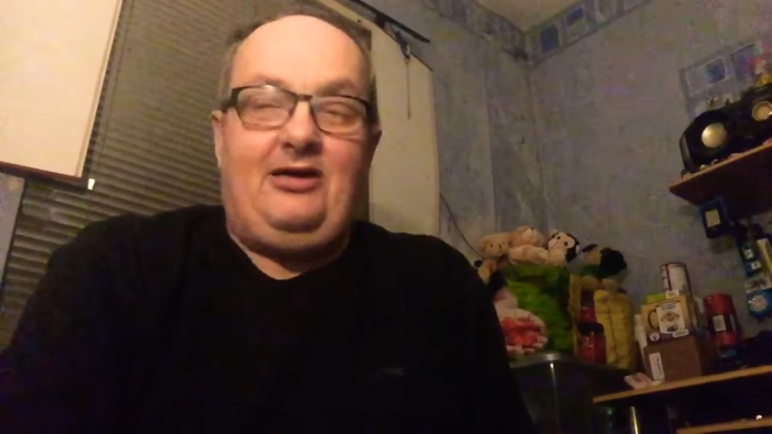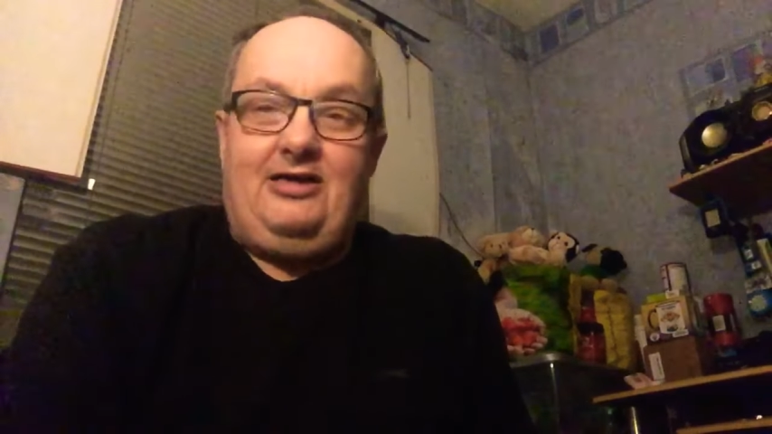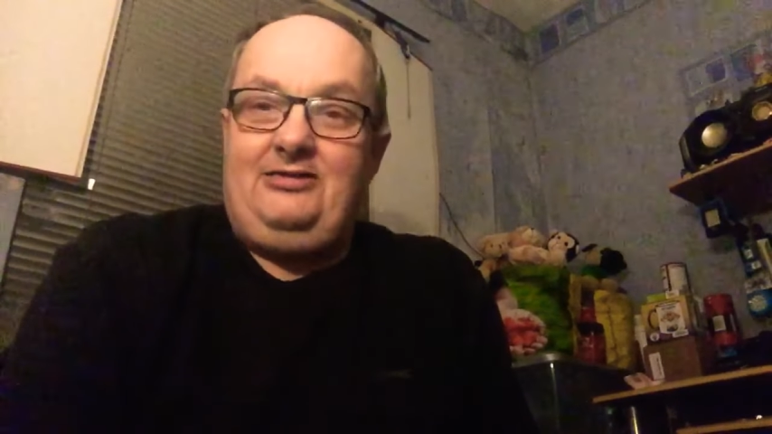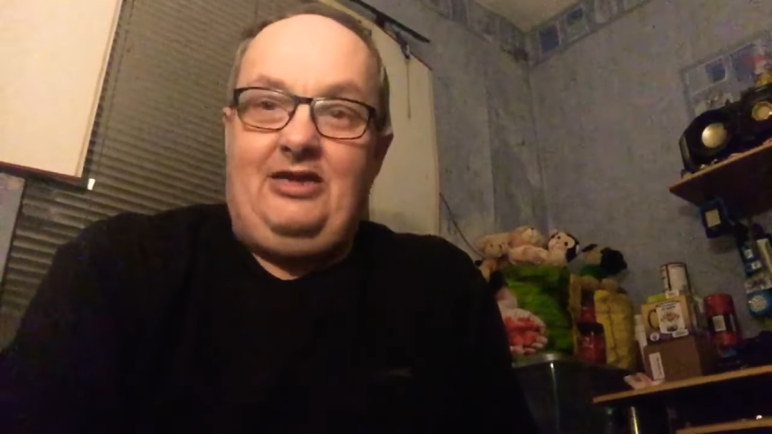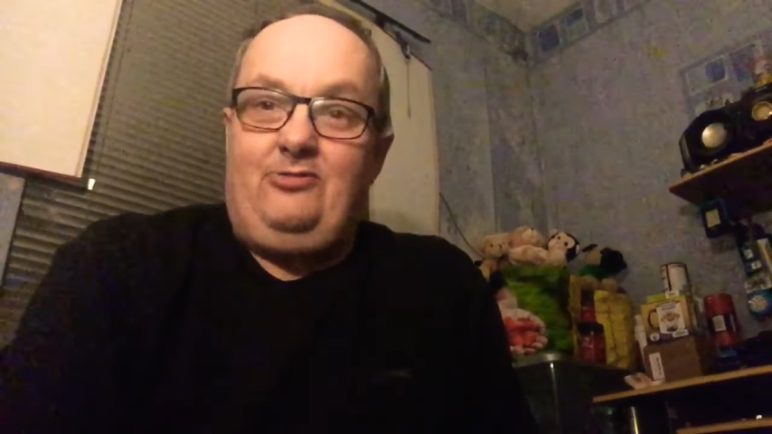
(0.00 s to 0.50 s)

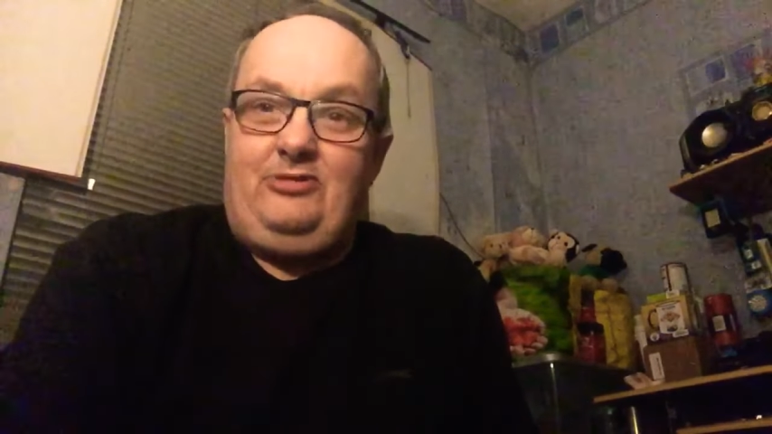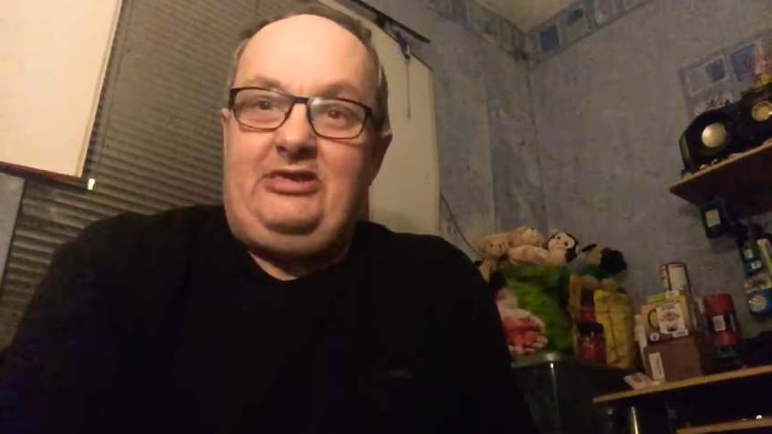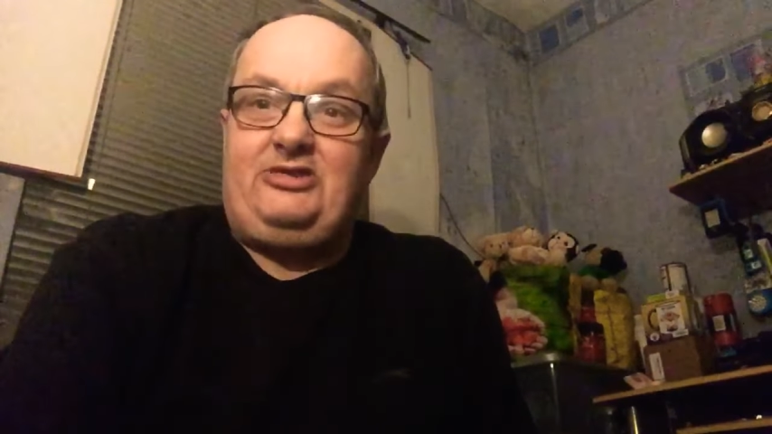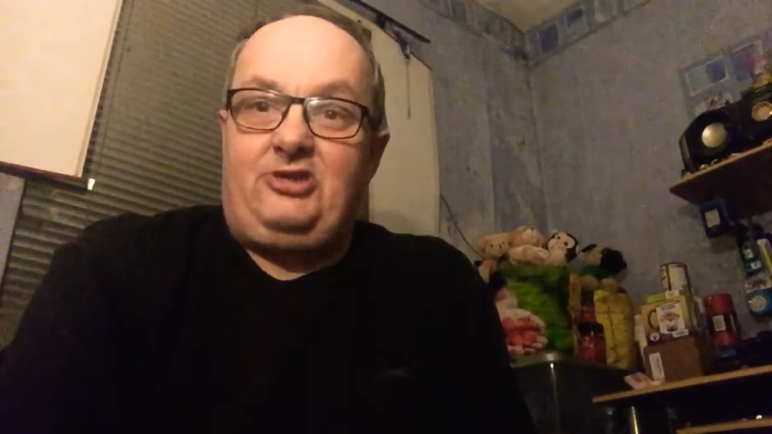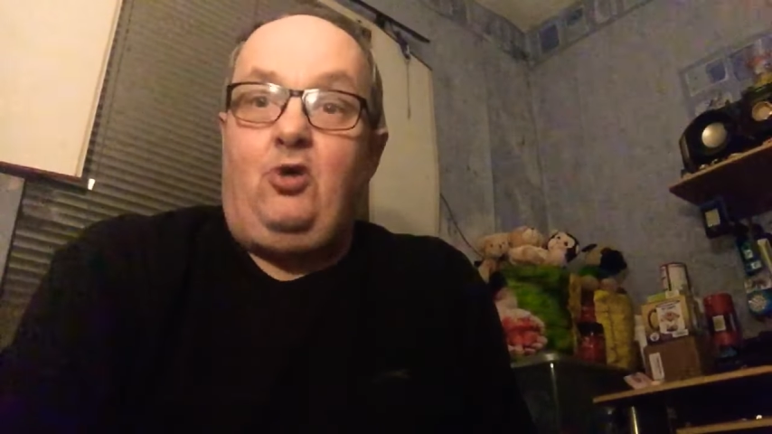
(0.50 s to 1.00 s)

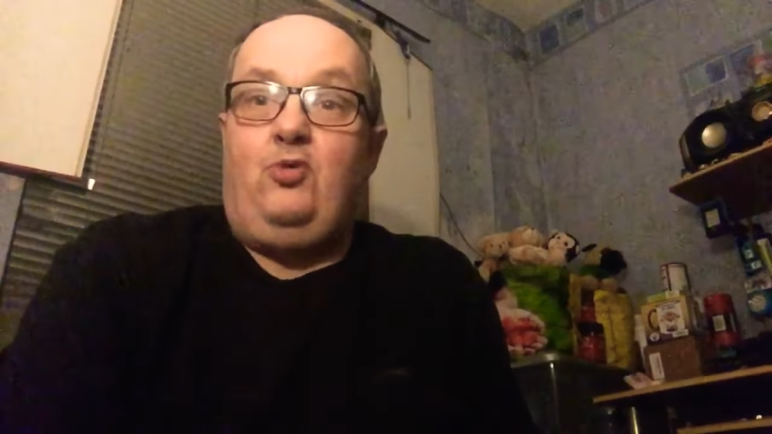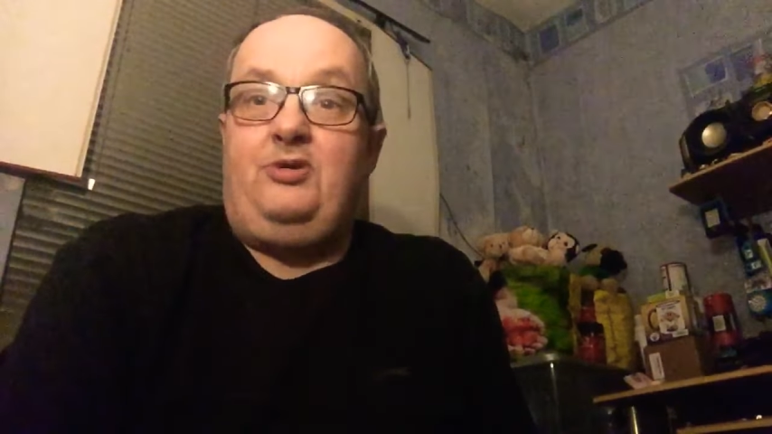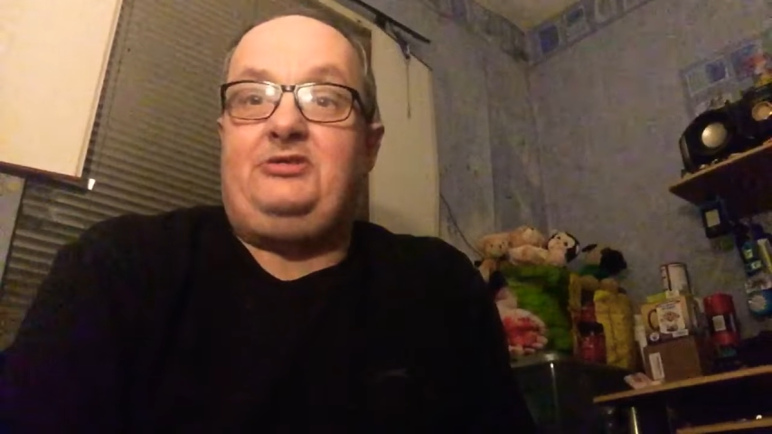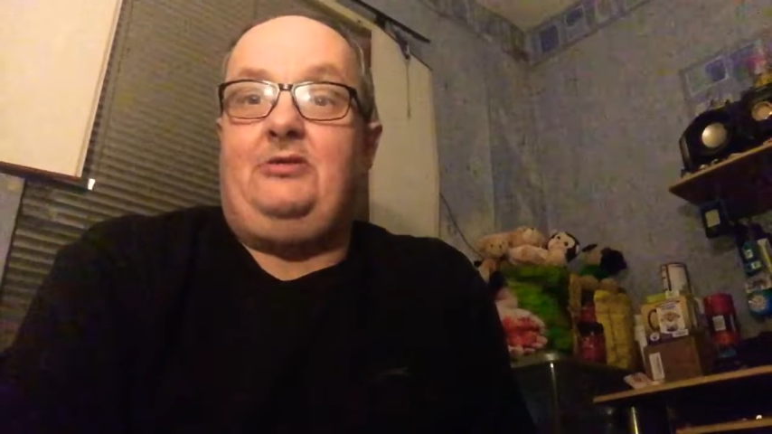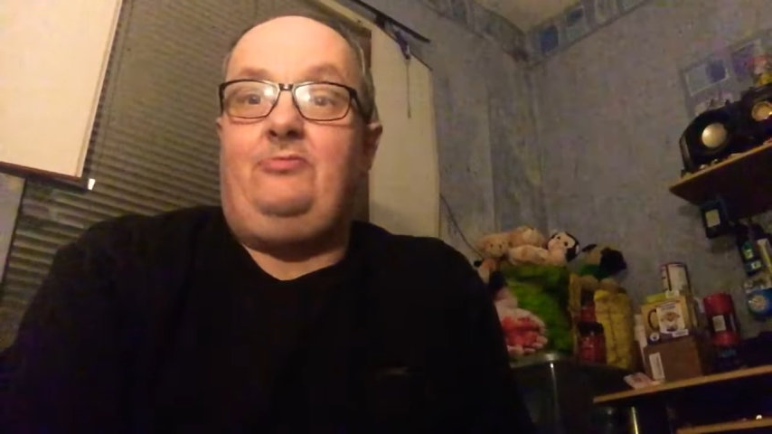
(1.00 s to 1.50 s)
It's
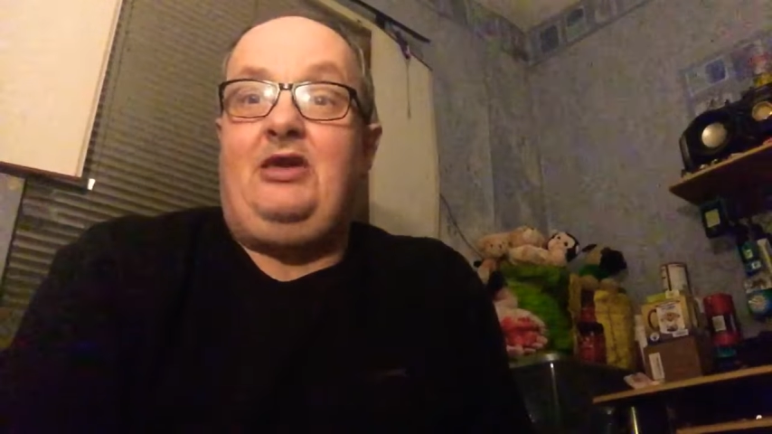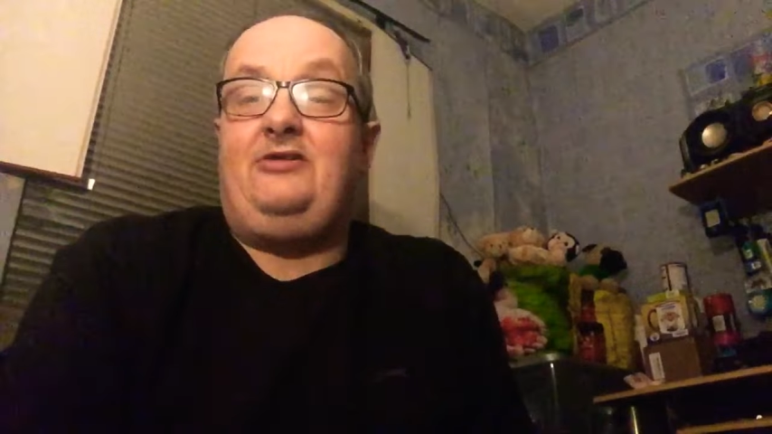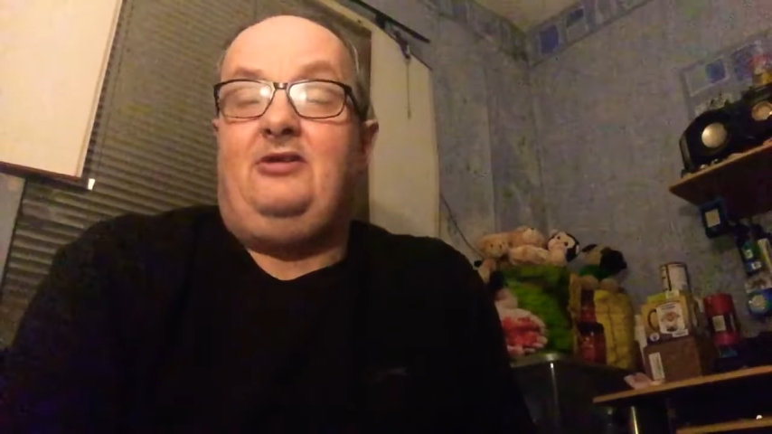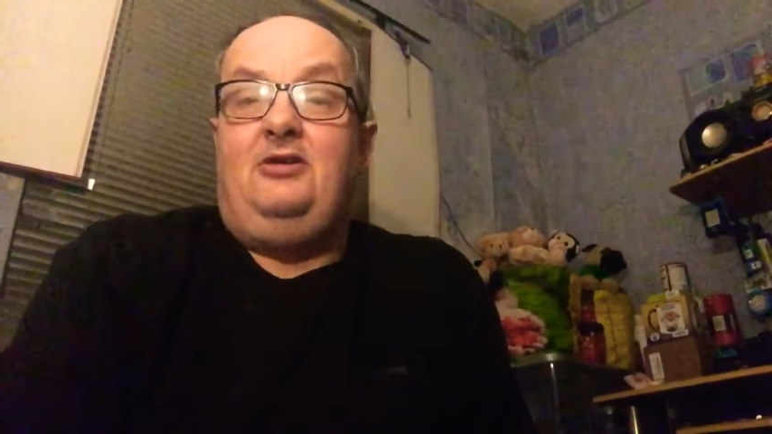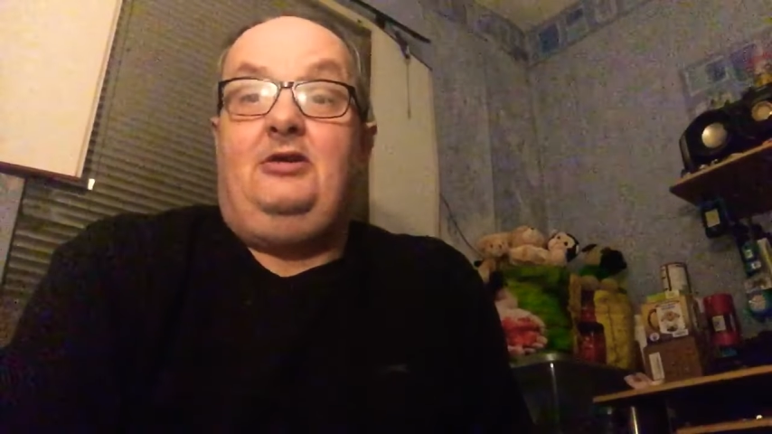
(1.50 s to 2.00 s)
always in my head.